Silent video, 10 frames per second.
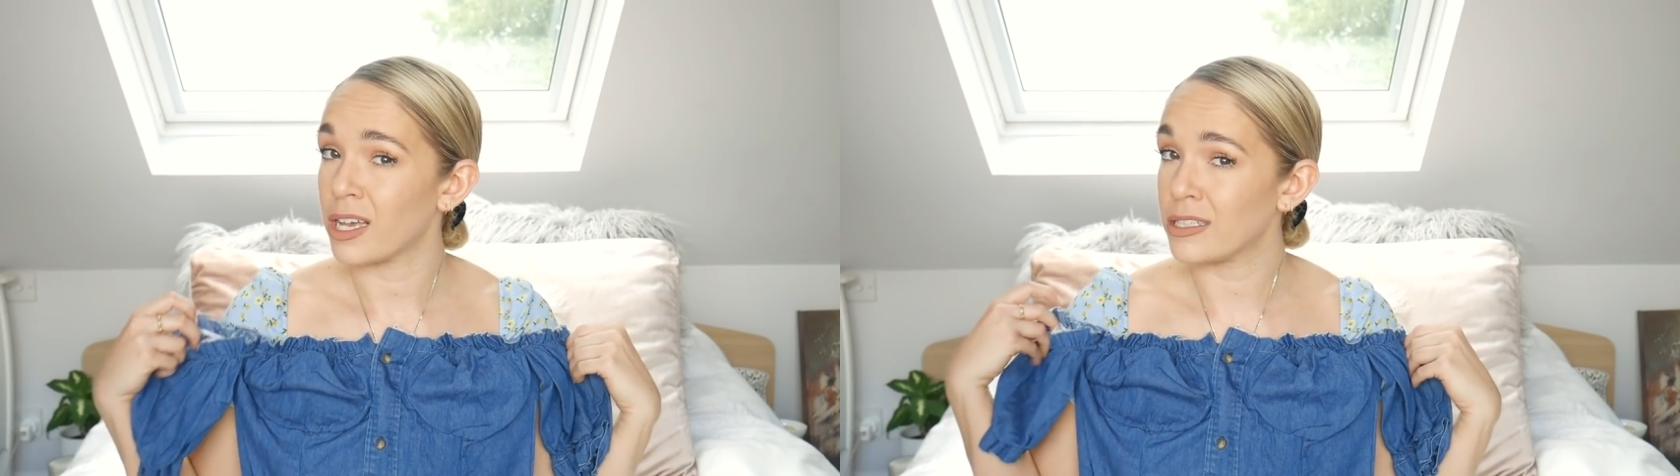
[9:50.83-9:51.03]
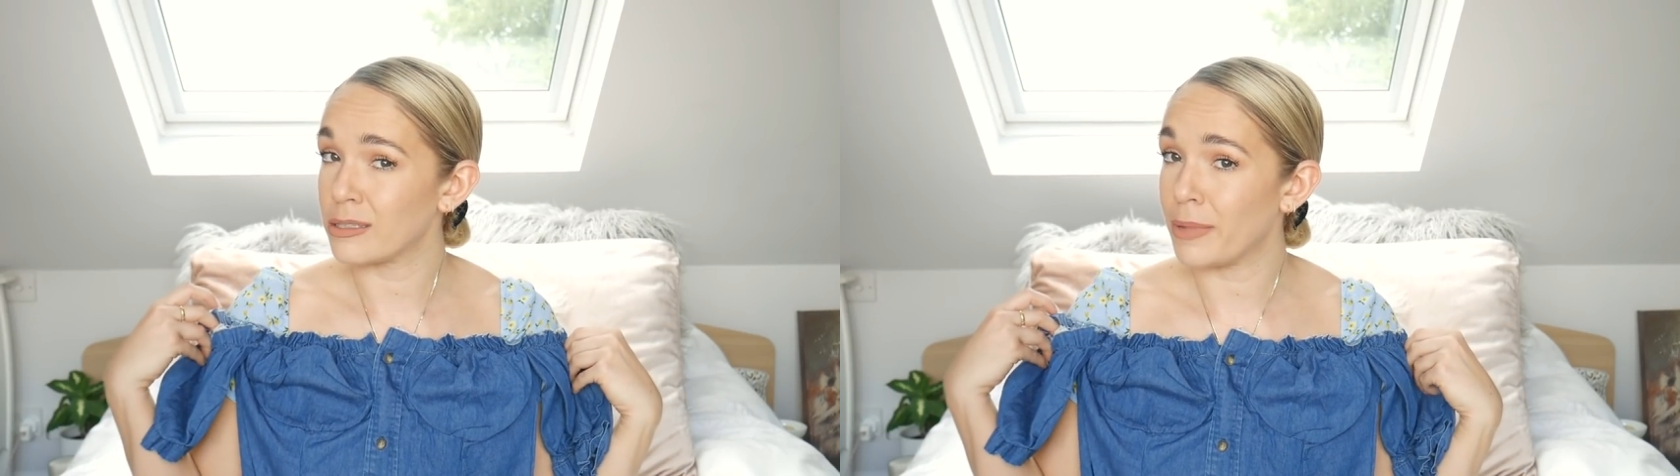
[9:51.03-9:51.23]

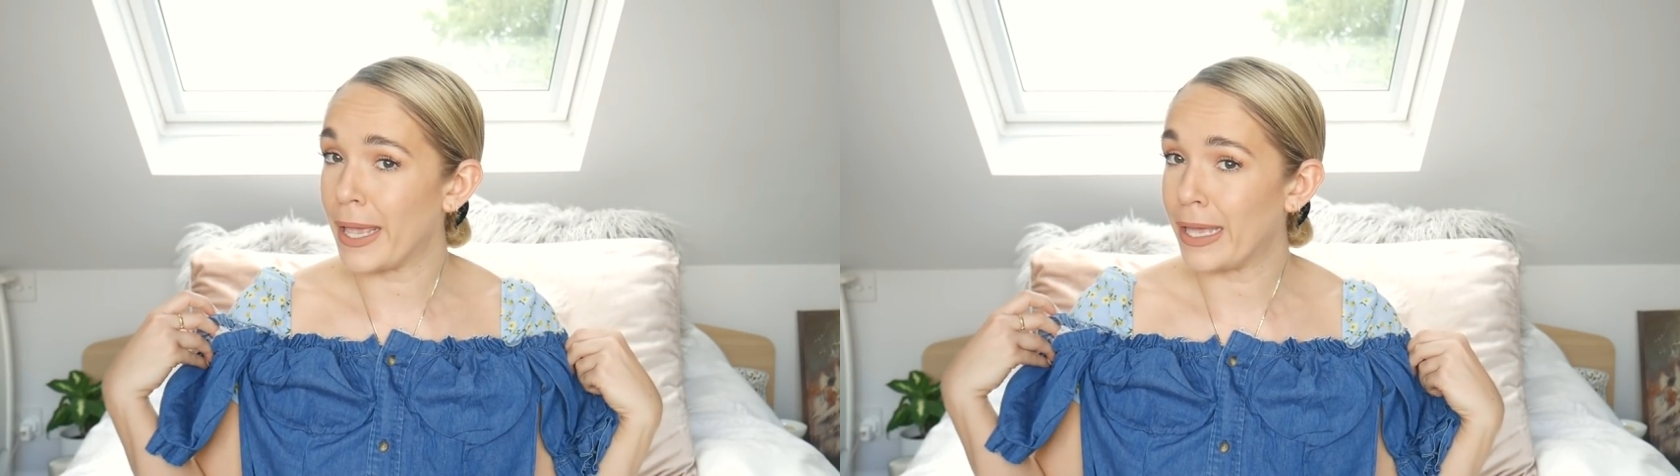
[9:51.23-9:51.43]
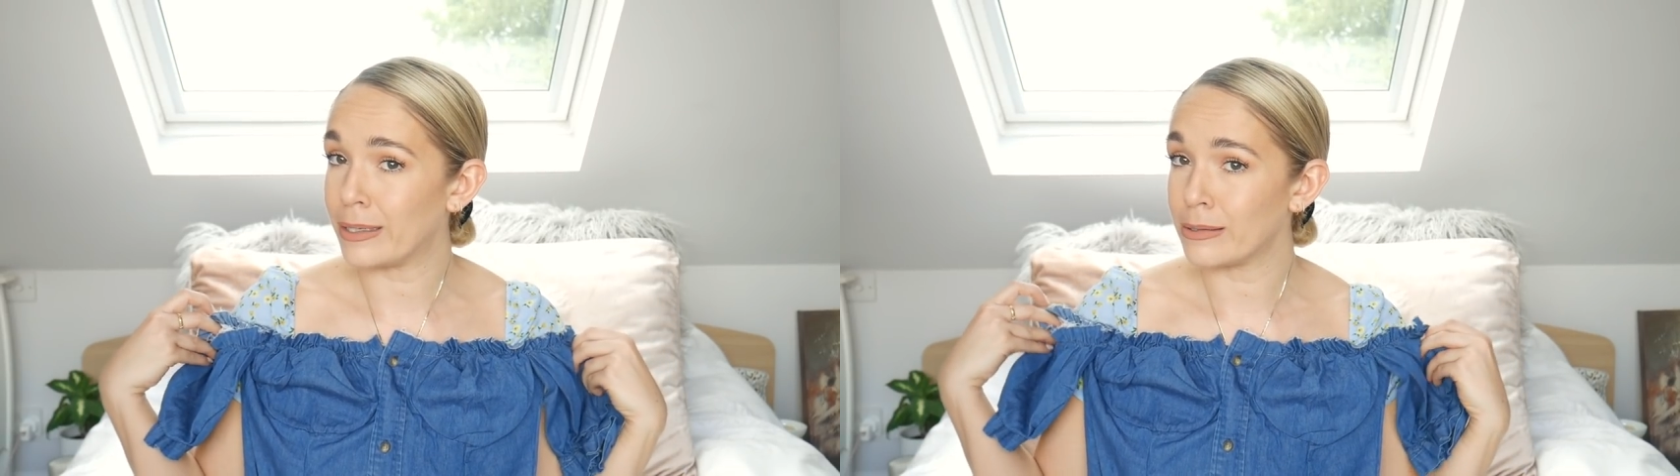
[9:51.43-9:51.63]
and some
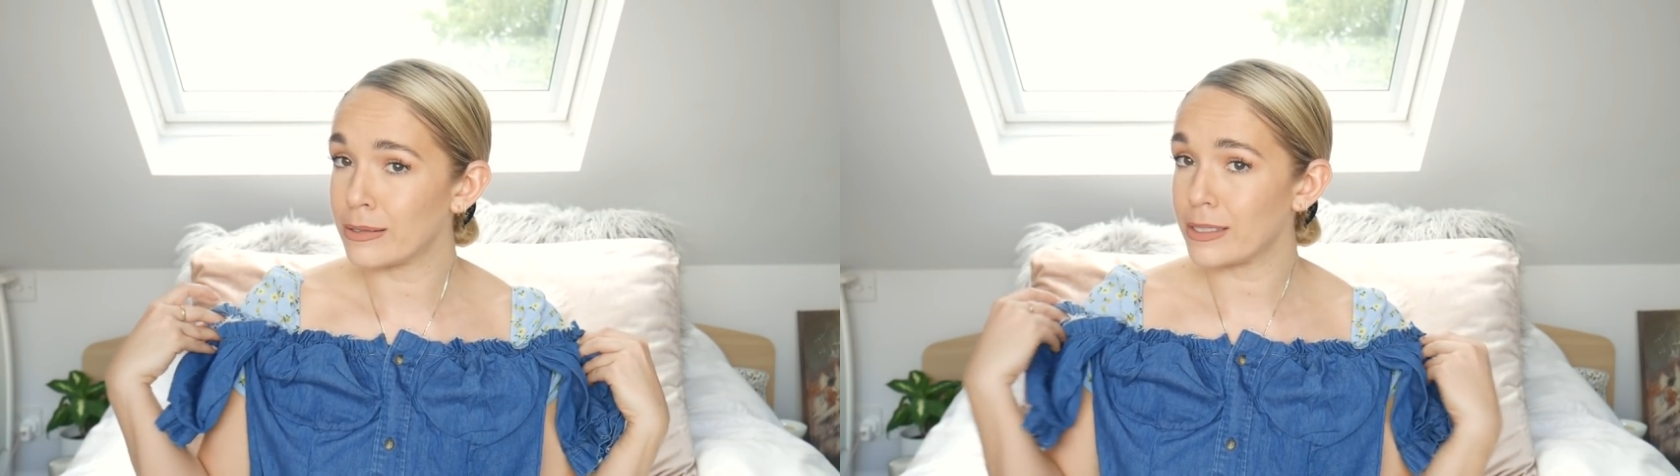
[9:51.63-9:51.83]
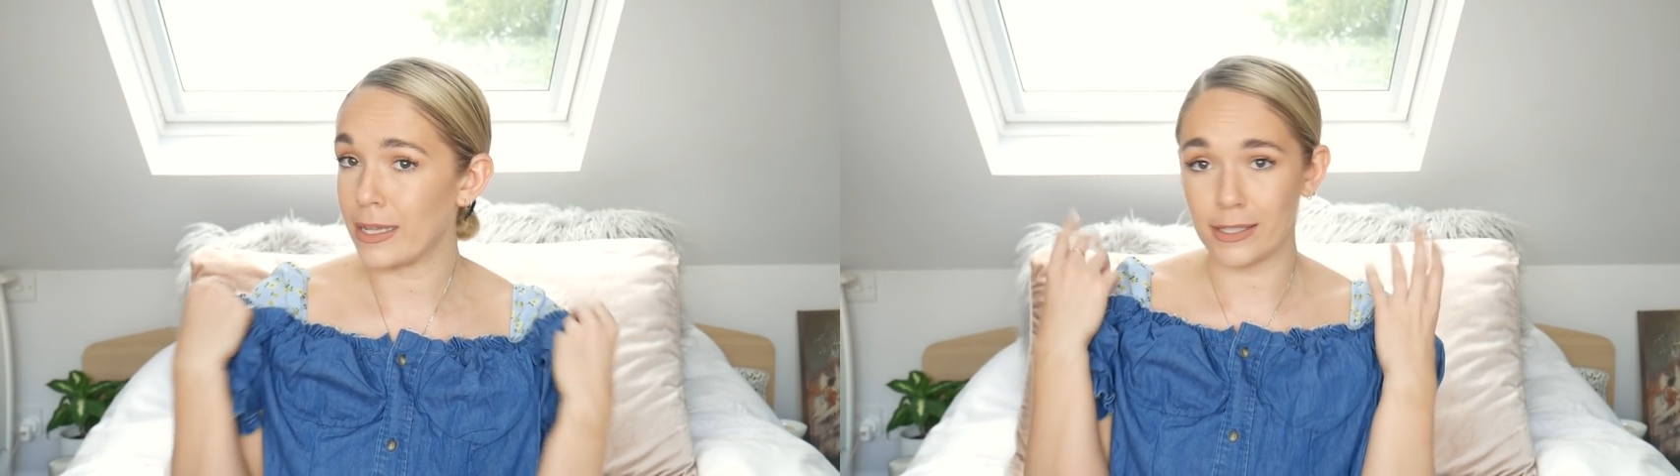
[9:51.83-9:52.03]

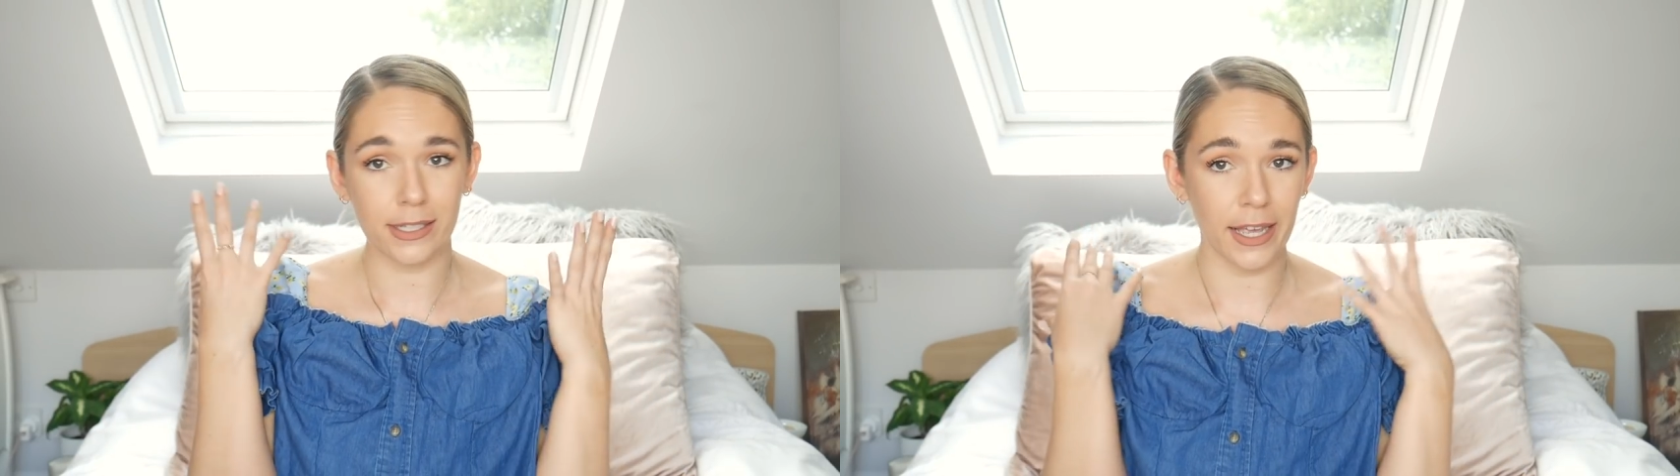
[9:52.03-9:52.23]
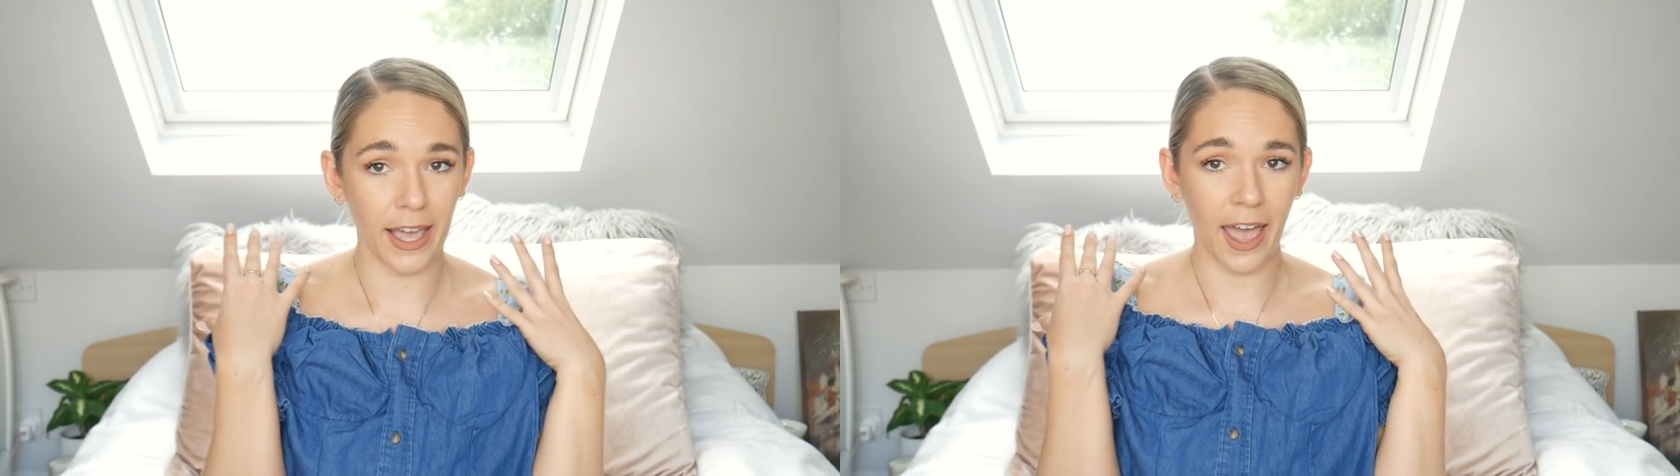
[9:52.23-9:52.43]
heels and
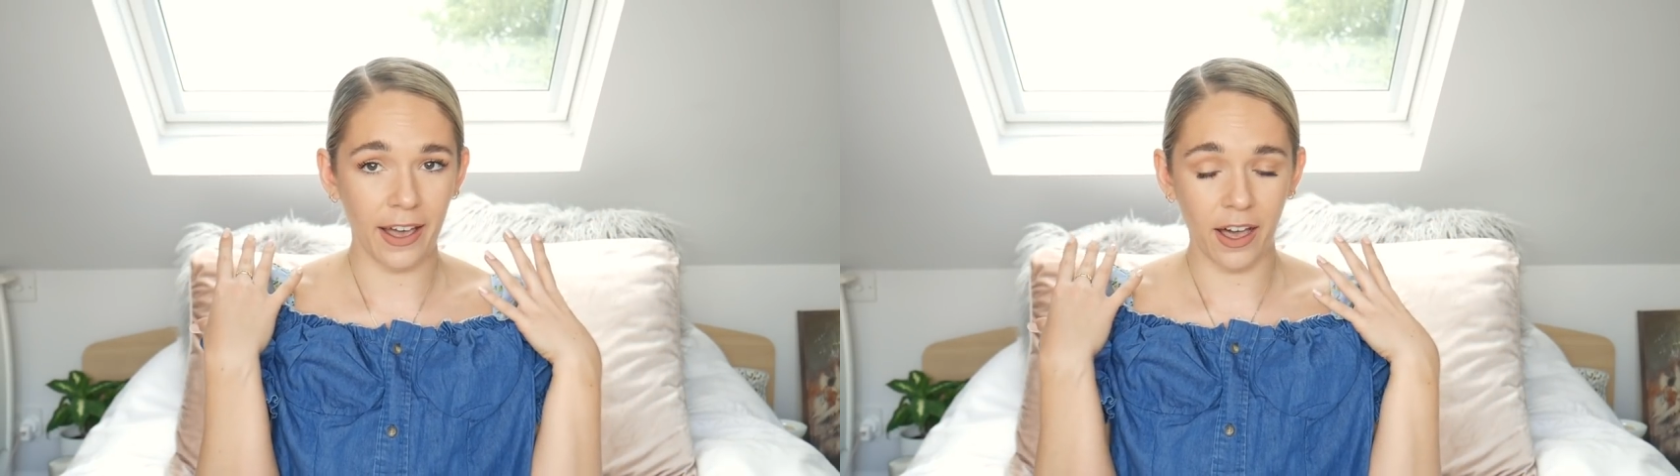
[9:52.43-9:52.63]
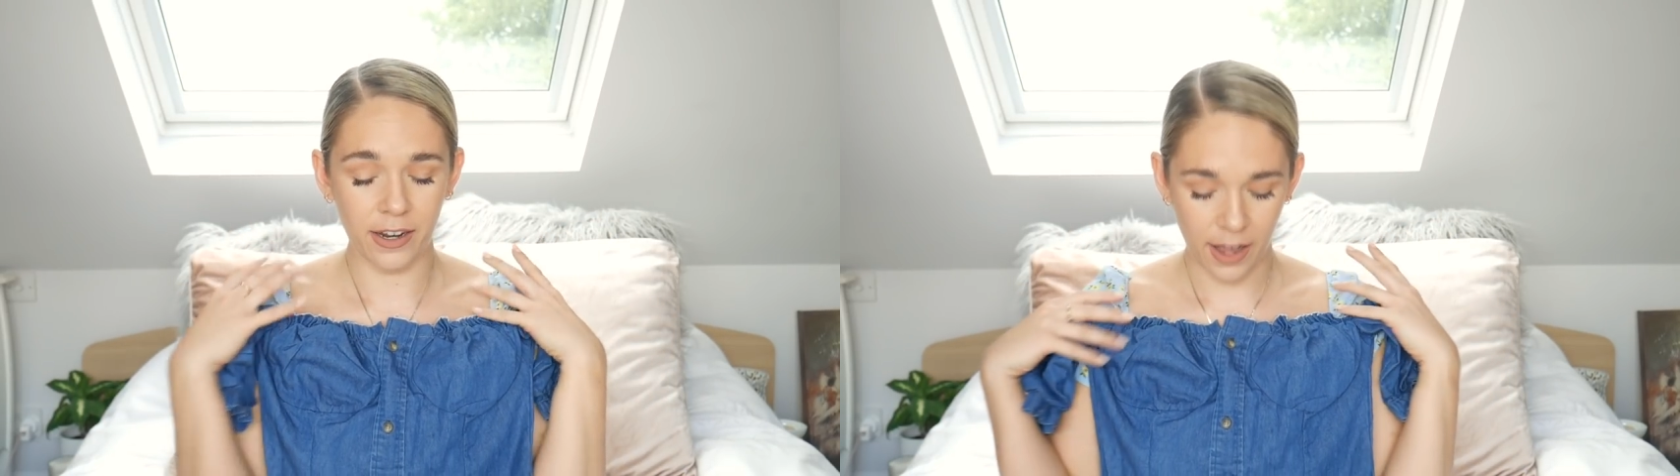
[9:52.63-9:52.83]
slick hair
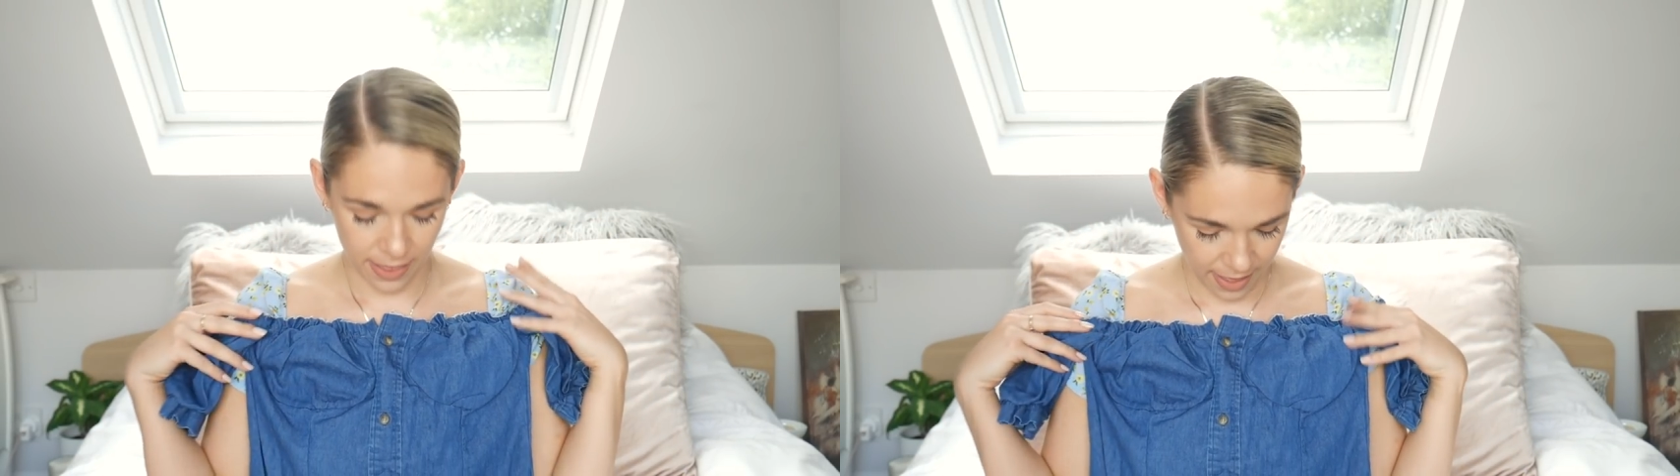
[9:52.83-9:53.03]
kind of like